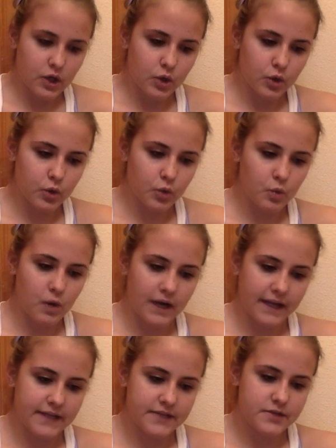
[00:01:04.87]
who
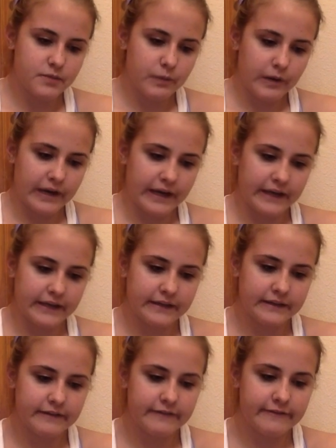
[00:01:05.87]
wanted to bring
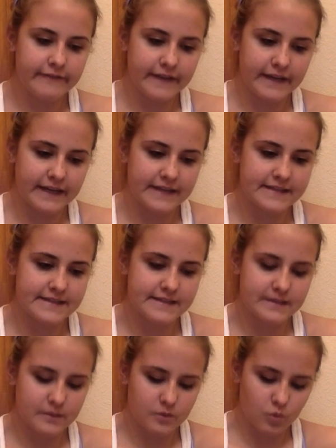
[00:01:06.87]

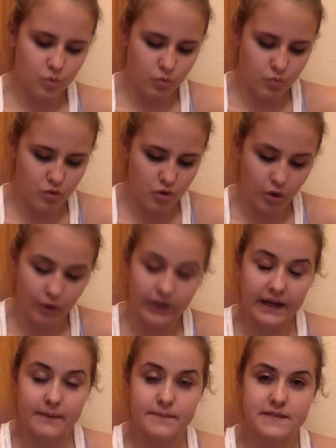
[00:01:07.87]
fitness
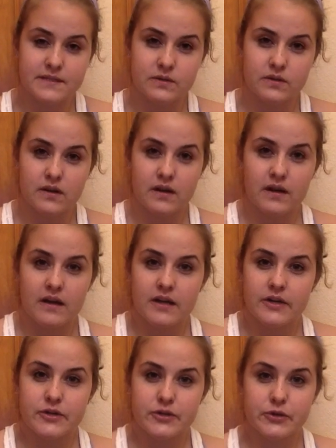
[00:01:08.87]
programs
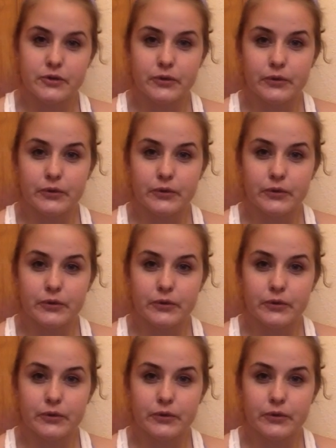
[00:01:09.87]
to